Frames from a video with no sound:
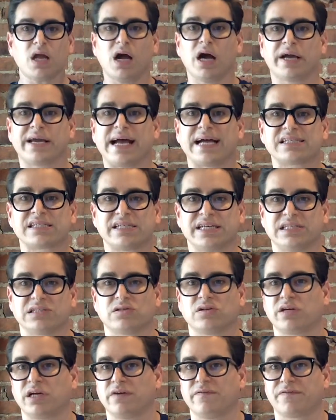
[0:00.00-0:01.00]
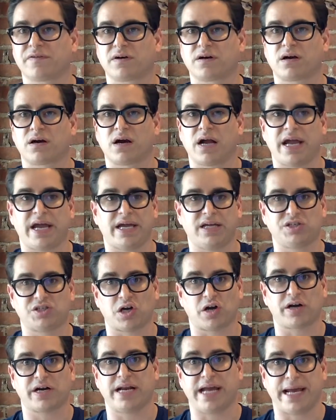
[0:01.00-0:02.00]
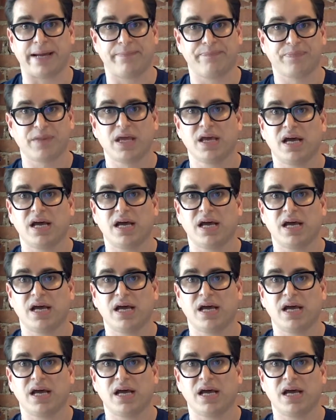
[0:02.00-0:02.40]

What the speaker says: a guest is looking for a Chardonnay